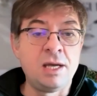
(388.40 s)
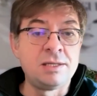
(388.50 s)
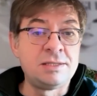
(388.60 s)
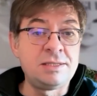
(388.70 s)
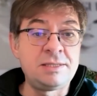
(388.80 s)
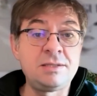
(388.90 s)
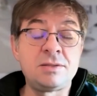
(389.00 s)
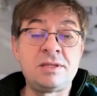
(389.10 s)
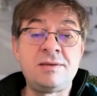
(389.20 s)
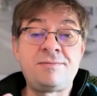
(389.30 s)
This is a
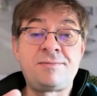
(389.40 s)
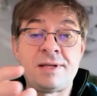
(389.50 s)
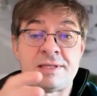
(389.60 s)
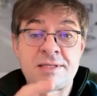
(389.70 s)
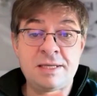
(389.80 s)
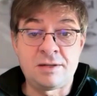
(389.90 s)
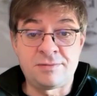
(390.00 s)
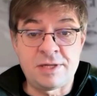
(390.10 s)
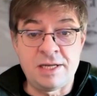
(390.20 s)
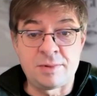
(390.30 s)
different set
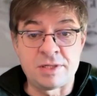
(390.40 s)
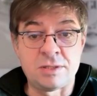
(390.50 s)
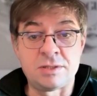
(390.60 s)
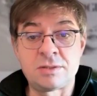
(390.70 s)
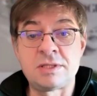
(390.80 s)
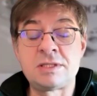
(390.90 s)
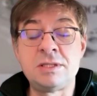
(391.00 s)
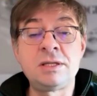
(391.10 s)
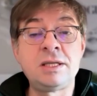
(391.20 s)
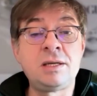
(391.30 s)
of calibration. So it's
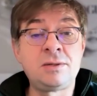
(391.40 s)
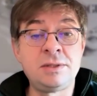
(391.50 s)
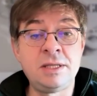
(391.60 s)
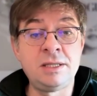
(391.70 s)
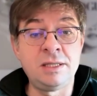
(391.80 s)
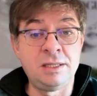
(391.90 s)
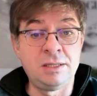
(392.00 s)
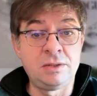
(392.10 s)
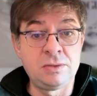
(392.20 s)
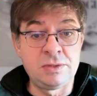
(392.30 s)
not included
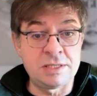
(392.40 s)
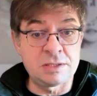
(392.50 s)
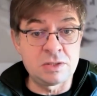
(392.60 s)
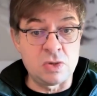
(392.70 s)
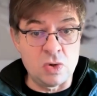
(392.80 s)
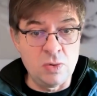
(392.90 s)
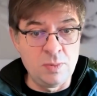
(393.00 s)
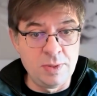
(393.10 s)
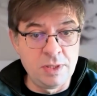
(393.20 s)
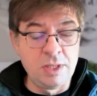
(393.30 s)
in today's
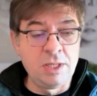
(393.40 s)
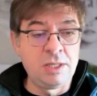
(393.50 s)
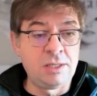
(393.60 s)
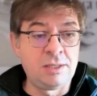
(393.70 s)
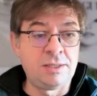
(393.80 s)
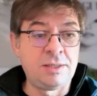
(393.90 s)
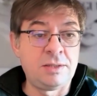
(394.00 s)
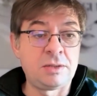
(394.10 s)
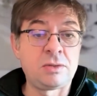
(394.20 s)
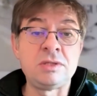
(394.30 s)
scope.
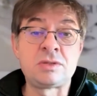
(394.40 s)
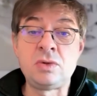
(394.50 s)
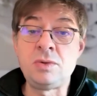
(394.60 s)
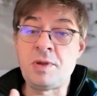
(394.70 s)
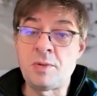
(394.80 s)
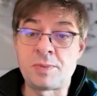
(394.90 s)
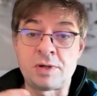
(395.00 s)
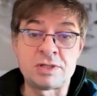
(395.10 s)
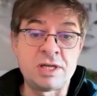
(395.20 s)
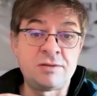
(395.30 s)
It could be a
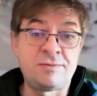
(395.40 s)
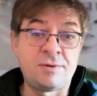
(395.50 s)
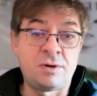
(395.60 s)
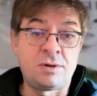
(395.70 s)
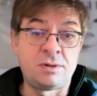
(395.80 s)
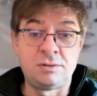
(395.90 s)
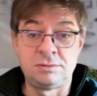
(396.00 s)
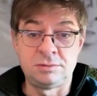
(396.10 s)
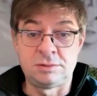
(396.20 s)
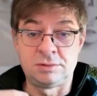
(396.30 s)
project for,
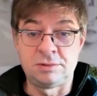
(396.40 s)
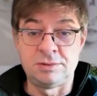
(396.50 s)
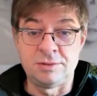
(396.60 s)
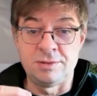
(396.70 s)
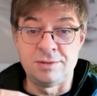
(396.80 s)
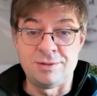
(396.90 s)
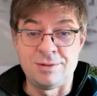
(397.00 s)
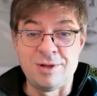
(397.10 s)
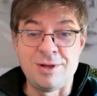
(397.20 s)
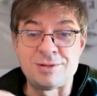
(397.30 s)

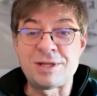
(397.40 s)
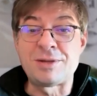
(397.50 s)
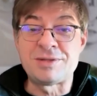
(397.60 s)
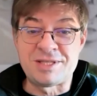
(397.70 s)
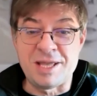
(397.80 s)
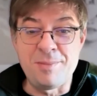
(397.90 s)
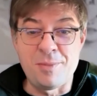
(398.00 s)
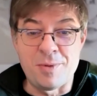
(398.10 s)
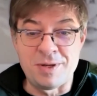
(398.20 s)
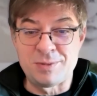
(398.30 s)
a second step
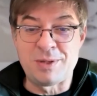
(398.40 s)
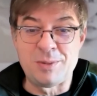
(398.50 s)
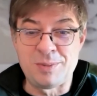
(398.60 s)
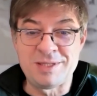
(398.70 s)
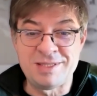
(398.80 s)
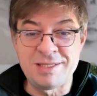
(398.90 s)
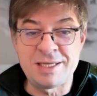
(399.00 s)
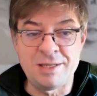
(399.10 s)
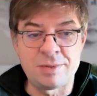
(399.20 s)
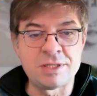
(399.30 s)
once we complete this
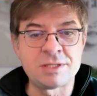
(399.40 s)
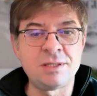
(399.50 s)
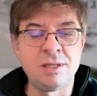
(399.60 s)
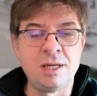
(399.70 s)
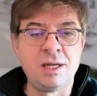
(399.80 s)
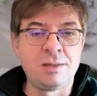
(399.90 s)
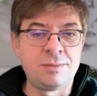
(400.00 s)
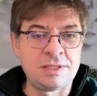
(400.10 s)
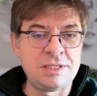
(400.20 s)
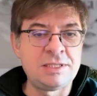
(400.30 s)
calibration,
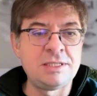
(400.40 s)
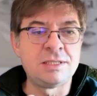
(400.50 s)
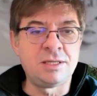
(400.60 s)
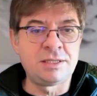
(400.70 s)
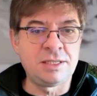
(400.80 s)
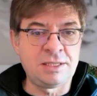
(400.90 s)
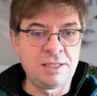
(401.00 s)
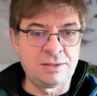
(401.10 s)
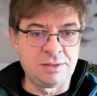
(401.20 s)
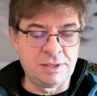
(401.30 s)
but this is not yet
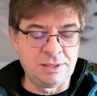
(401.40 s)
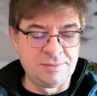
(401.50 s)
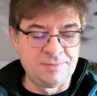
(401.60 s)
included.